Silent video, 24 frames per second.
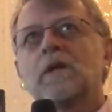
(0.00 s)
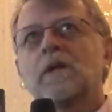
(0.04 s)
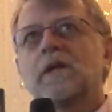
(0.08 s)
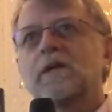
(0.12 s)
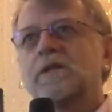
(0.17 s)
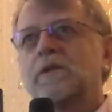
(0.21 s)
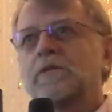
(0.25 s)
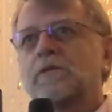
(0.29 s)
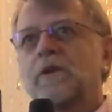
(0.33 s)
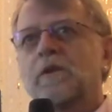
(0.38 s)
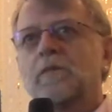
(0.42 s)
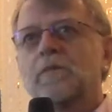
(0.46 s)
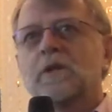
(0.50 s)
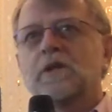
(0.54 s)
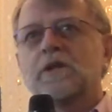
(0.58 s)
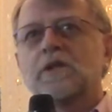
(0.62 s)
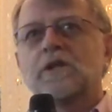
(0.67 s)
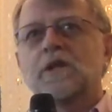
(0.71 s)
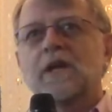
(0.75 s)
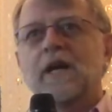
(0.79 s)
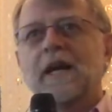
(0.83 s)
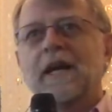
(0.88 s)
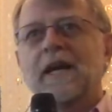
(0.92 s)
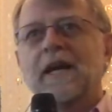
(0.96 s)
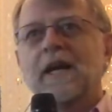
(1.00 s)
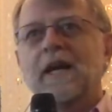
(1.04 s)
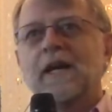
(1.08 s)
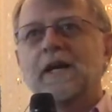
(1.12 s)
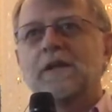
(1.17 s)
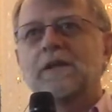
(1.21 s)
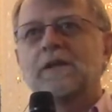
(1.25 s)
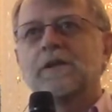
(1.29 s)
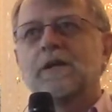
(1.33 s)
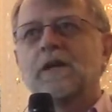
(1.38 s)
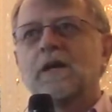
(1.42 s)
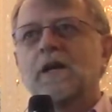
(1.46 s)
that's very much a
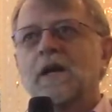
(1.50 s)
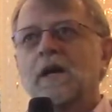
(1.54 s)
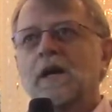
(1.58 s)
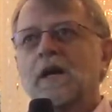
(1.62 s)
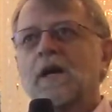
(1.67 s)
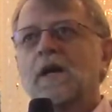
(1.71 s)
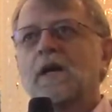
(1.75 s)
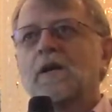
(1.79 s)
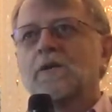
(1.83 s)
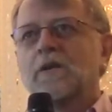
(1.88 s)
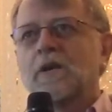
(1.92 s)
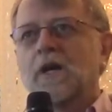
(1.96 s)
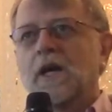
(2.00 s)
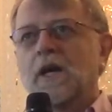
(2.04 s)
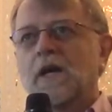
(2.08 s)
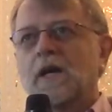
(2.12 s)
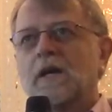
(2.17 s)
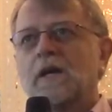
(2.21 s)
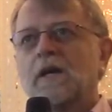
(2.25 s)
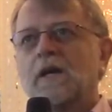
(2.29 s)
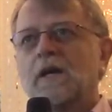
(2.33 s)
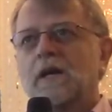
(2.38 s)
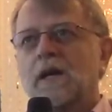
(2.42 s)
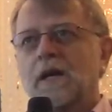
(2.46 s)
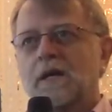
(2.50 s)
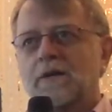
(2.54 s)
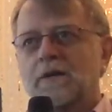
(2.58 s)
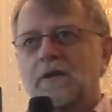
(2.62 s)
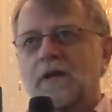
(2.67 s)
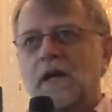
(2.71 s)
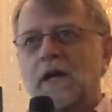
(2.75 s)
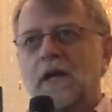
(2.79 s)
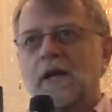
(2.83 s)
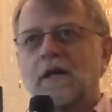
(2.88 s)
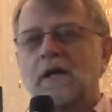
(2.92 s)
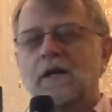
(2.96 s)
head thing, I
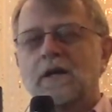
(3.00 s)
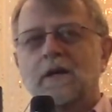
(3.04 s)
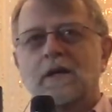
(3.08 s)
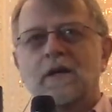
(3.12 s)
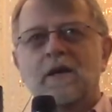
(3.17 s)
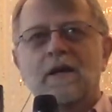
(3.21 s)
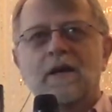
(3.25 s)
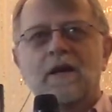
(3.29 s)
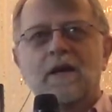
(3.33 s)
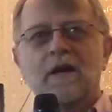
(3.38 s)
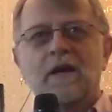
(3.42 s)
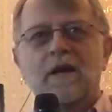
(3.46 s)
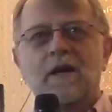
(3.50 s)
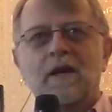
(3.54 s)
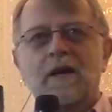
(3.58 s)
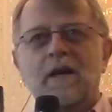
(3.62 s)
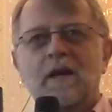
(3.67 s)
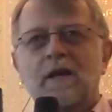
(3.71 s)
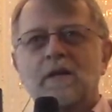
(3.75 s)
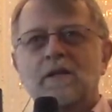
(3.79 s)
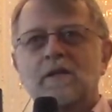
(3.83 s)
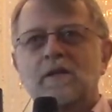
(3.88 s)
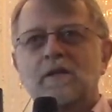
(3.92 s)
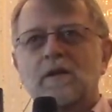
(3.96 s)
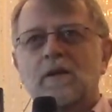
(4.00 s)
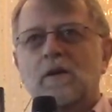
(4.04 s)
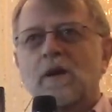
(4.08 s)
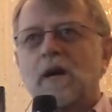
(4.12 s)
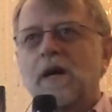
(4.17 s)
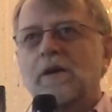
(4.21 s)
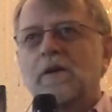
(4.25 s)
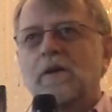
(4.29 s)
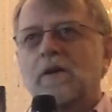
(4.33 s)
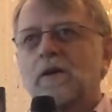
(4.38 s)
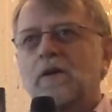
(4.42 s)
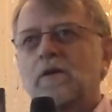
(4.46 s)
think. What is? So I
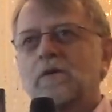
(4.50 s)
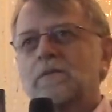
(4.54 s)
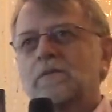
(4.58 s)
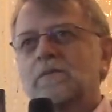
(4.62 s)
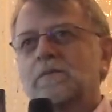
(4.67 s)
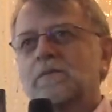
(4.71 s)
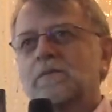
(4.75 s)
don't know.